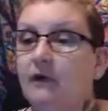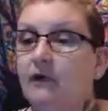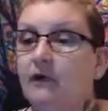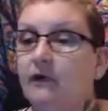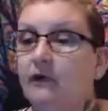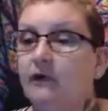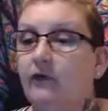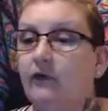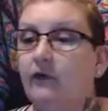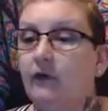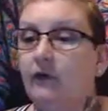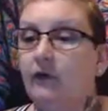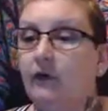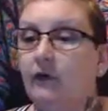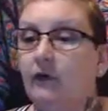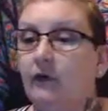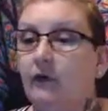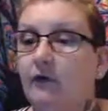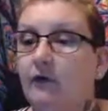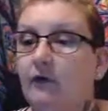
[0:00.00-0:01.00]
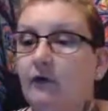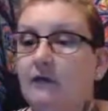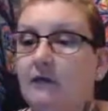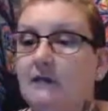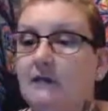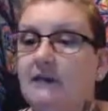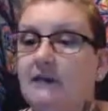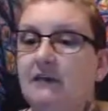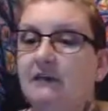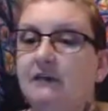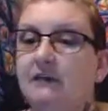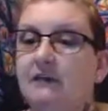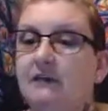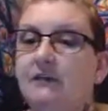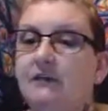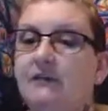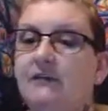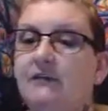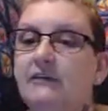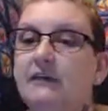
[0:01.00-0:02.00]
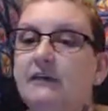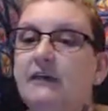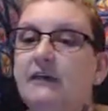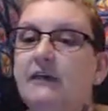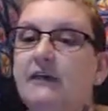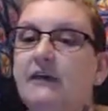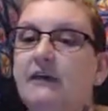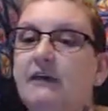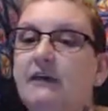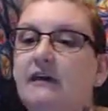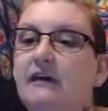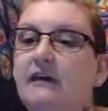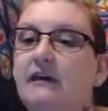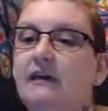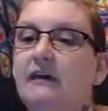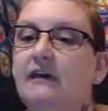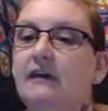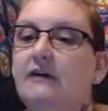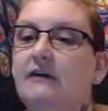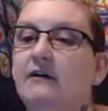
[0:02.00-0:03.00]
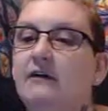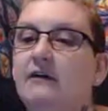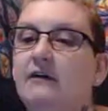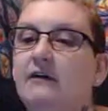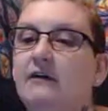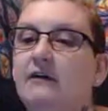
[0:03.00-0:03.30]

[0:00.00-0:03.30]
So let me see if you said anything else.